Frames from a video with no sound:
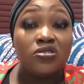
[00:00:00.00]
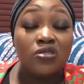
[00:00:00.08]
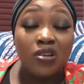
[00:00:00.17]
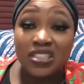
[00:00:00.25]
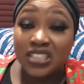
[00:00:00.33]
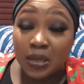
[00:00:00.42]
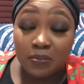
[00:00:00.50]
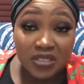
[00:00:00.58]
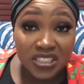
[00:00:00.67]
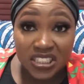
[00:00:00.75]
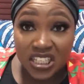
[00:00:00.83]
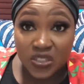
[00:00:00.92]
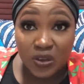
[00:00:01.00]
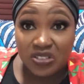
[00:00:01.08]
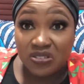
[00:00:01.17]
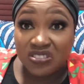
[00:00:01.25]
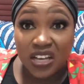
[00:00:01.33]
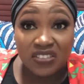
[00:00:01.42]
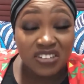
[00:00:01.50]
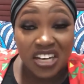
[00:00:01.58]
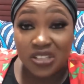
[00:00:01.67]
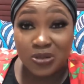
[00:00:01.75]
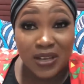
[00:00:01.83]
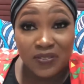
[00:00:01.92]
know it's not our business, we're just
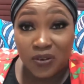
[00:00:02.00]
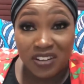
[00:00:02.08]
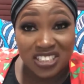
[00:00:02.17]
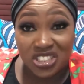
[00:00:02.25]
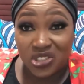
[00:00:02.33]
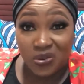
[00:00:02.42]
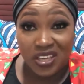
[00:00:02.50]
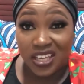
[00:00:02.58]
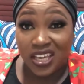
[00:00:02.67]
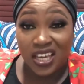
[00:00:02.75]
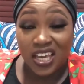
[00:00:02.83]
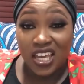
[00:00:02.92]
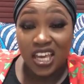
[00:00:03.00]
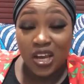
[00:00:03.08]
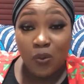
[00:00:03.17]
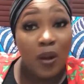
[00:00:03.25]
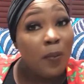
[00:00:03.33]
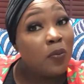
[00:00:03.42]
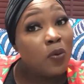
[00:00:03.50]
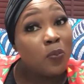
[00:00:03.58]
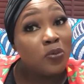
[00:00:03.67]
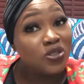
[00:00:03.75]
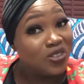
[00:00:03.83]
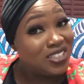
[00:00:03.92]
trying to have conversation here. When
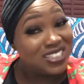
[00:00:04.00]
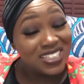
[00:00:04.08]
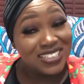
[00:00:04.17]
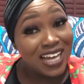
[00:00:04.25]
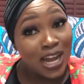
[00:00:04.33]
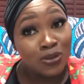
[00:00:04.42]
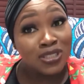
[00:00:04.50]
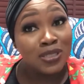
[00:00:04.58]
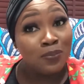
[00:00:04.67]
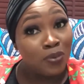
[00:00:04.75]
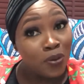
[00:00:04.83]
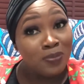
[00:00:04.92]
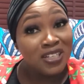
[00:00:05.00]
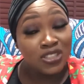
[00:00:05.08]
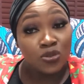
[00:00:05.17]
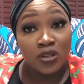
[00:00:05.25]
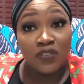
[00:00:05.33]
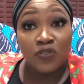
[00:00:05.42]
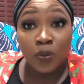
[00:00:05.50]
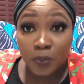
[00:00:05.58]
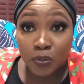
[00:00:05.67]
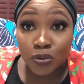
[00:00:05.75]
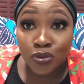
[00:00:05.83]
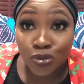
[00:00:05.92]
people put all these things out in public, it's only for
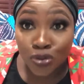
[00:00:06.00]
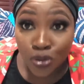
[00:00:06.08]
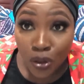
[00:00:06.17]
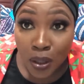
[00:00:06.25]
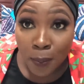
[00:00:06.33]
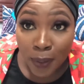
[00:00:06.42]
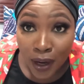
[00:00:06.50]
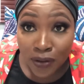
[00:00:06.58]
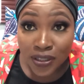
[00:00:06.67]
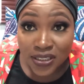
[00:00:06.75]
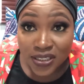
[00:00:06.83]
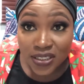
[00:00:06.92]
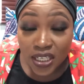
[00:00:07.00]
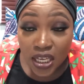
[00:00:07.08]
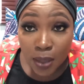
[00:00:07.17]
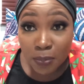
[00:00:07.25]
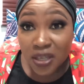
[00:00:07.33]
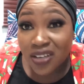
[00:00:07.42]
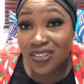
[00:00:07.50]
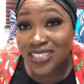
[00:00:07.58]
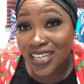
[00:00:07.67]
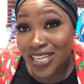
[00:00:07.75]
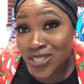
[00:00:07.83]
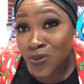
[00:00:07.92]
people to talk about it.
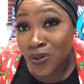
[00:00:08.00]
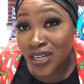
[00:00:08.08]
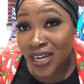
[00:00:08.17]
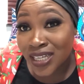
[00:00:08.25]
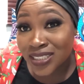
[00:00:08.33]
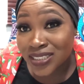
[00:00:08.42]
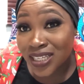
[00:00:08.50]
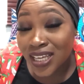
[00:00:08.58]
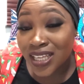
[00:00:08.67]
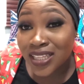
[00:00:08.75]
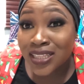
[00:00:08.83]
Because guess what, guys?